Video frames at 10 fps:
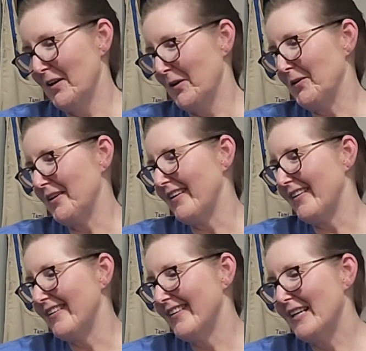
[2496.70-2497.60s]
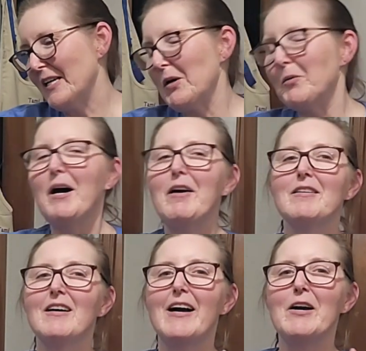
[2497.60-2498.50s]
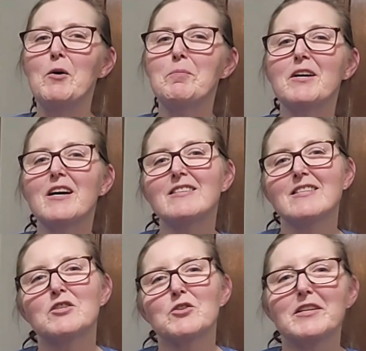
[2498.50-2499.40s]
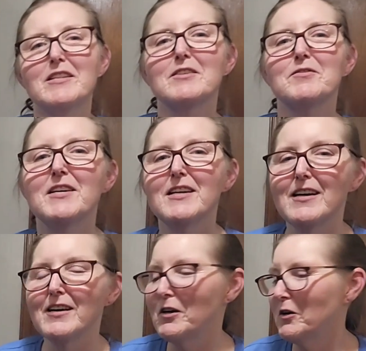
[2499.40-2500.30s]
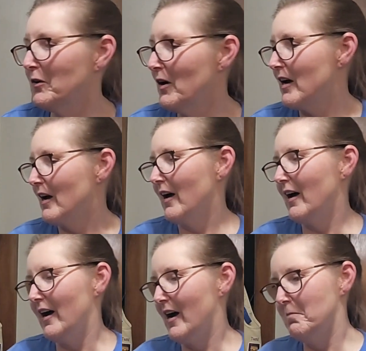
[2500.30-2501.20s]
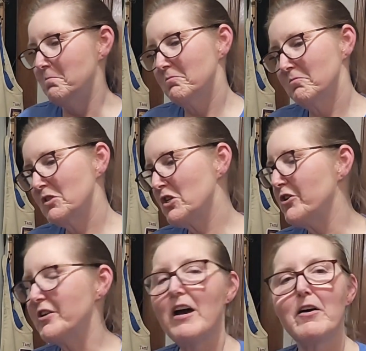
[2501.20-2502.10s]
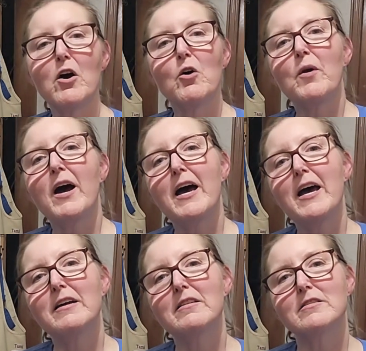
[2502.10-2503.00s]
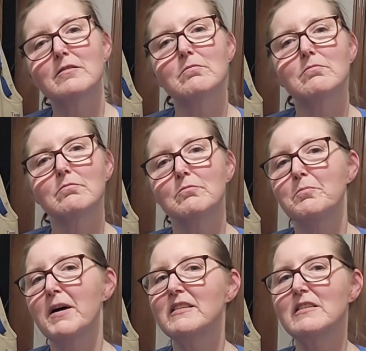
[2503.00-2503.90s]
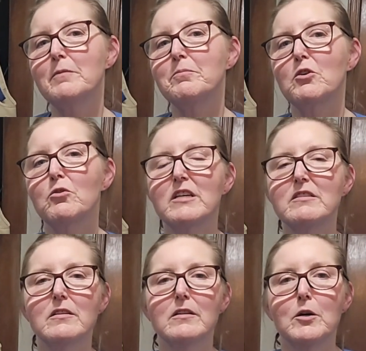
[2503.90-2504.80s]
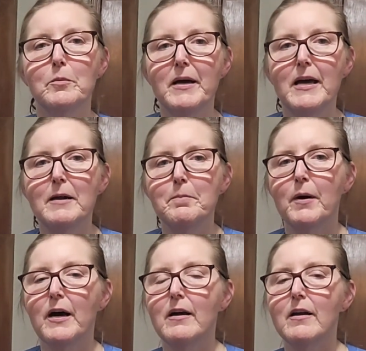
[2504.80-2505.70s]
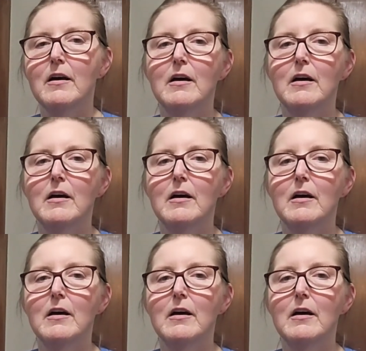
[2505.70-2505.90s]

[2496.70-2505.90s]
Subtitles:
Okay. Well, I hope you guys enjoyed this video. Turned out all right. Messed up the crust a little bit, but